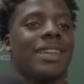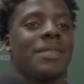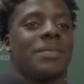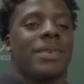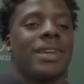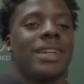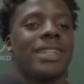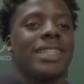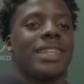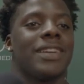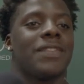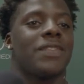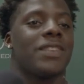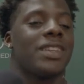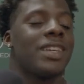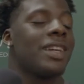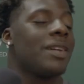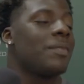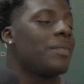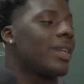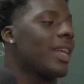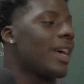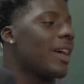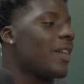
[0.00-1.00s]
I mean, I definitely
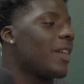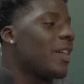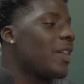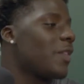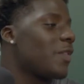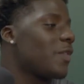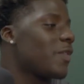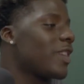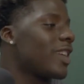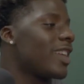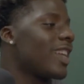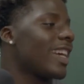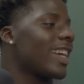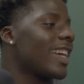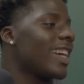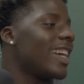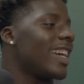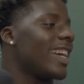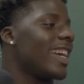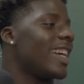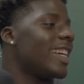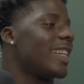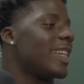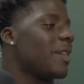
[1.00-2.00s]
am, but I don't feel like
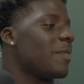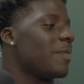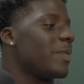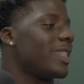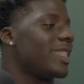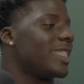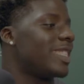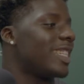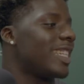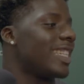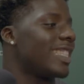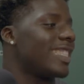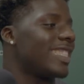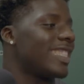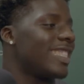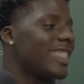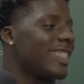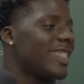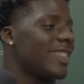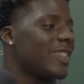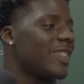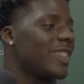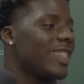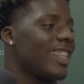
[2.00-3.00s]
I had that many touches,
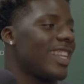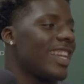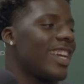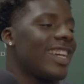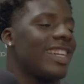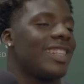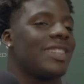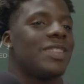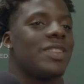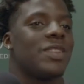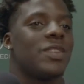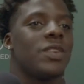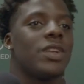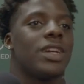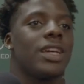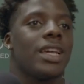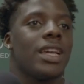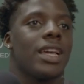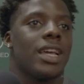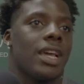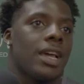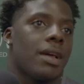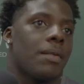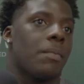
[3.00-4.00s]
you know, tonight. You
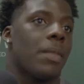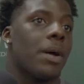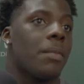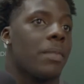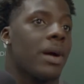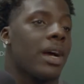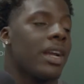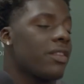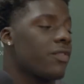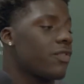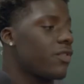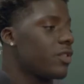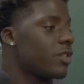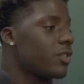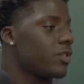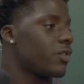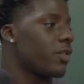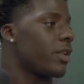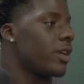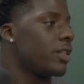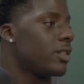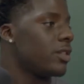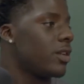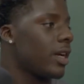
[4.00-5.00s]
know, my body feels
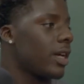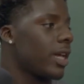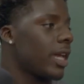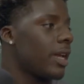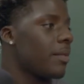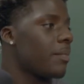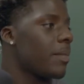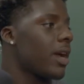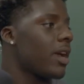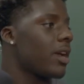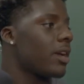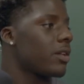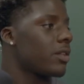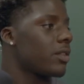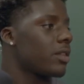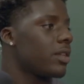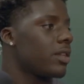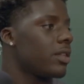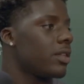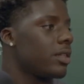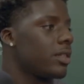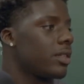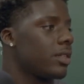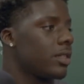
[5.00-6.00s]
great. You know, I came out
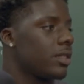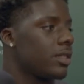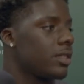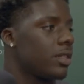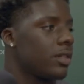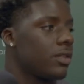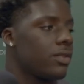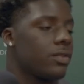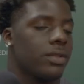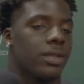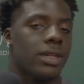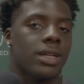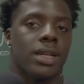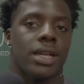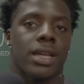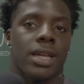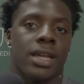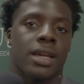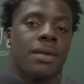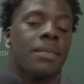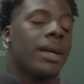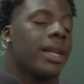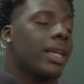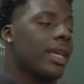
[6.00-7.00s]
healthy. You know,
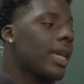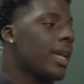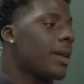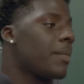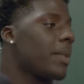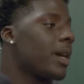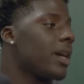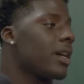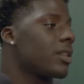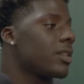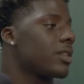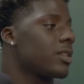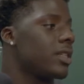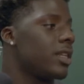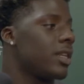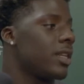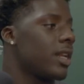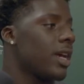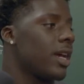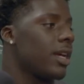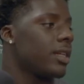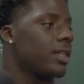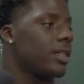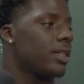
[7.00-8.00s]
everybody came out healthy
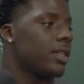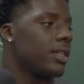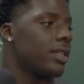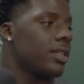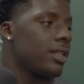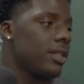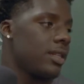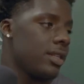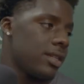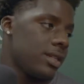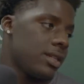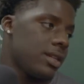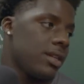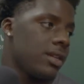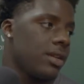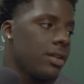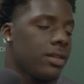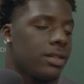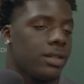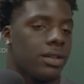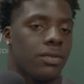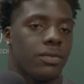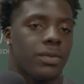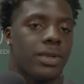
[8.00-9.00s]
tonight. And,
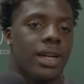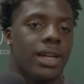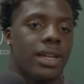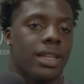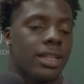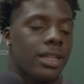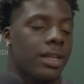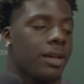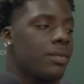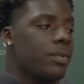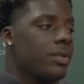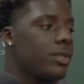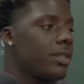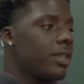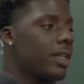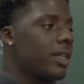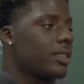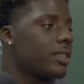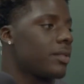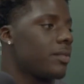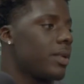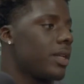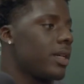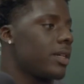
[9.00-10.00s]
you know, we got the W, and
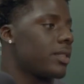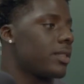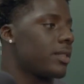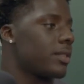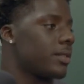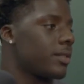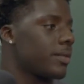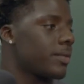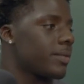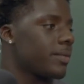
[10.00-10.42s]
that's a blessing.